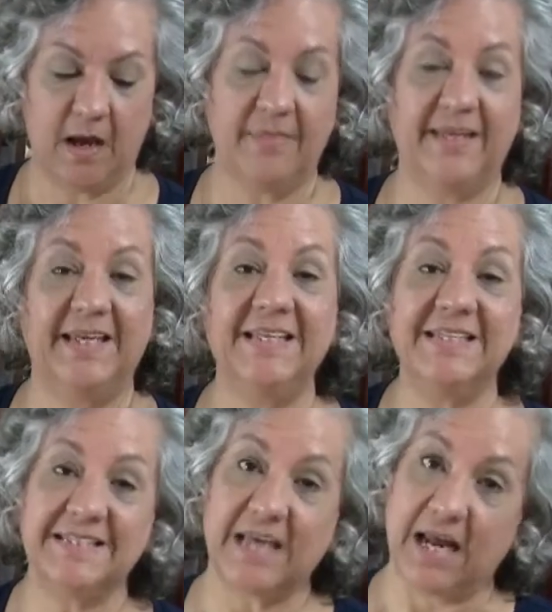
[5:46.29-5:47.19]
On the
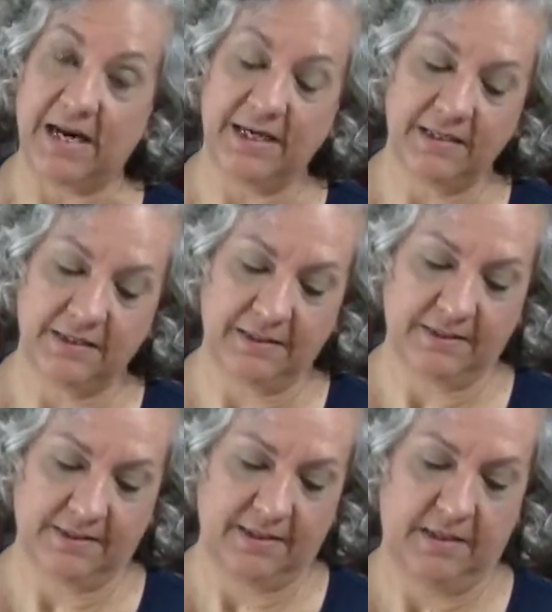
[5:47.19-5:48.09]
inside,
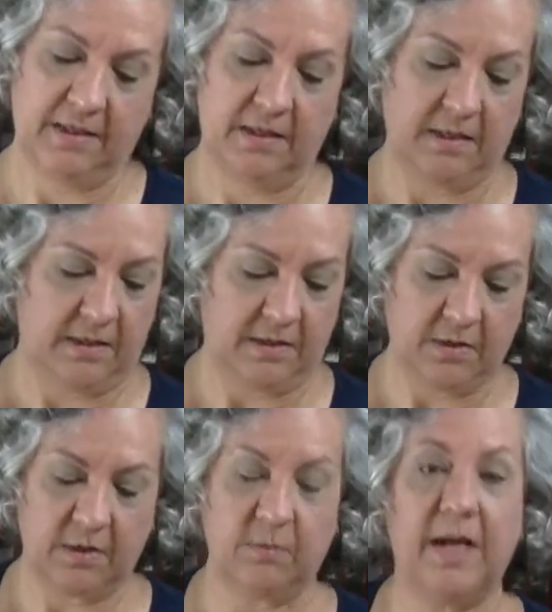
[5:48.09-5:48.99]
you
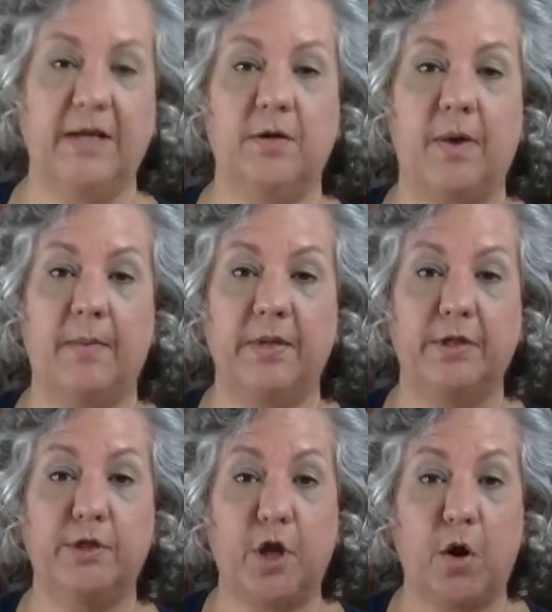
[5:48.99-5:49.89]
can write your mom a
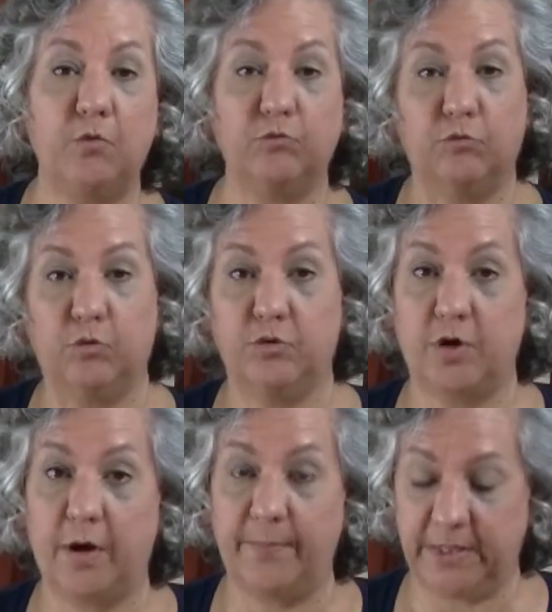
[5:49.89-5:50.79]
little note or
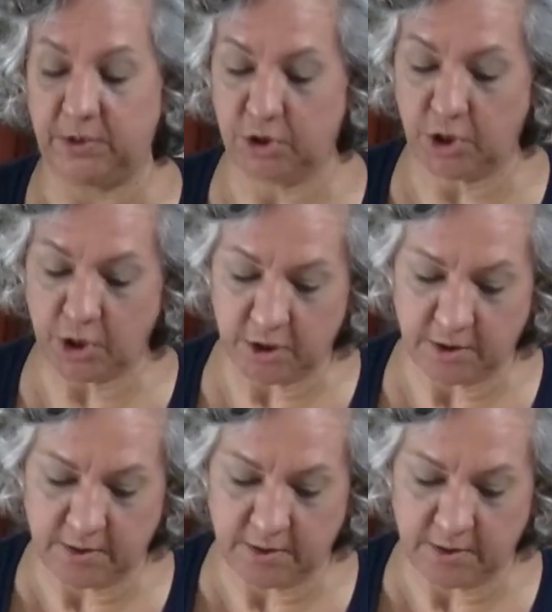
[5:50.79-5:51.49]
draw a picture.